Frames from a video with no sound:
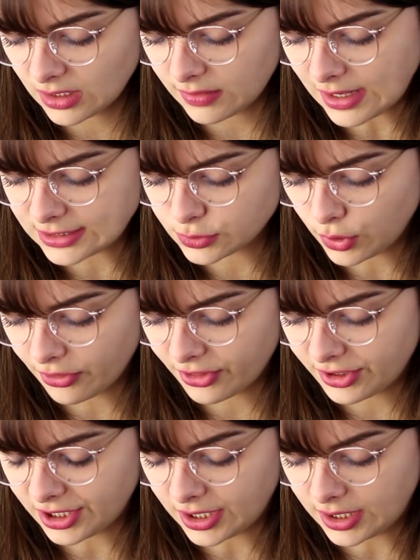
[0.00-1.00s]
that is one
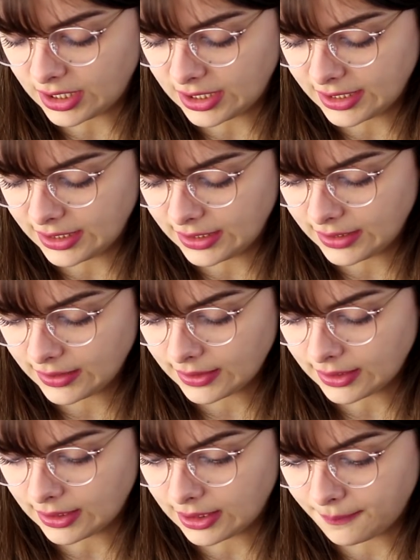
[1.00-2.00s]
that I
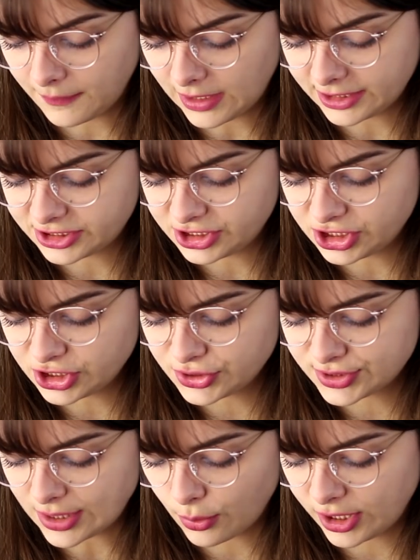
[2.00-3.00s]
like to
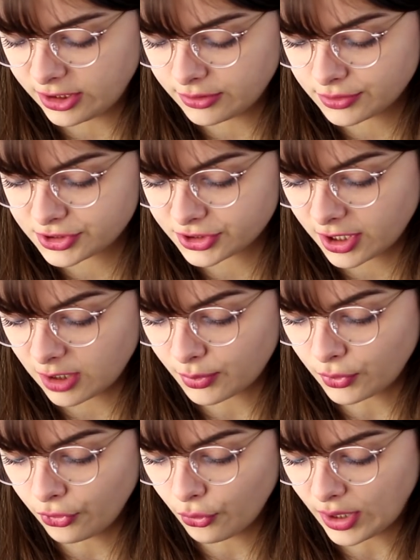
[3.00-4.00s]
use. And when you turn it up
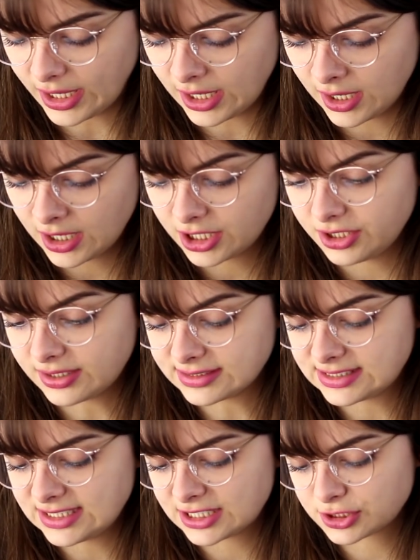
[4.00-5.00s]
all the way, you can
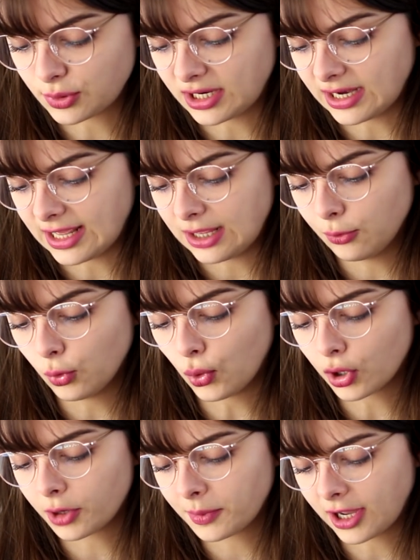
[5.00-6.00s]
see it's quite a
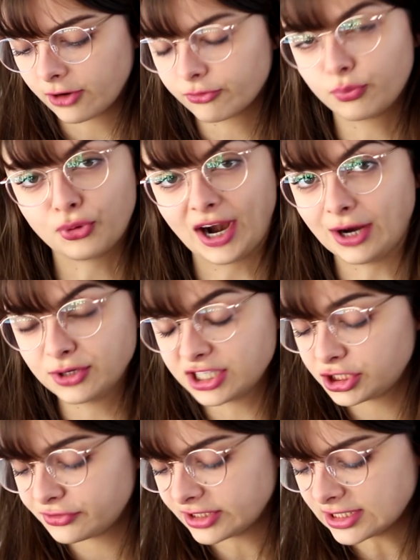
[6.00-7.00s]
warm kind of
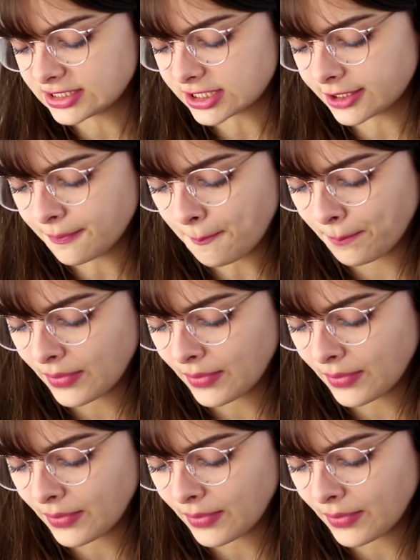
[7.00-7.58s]
brownish filter.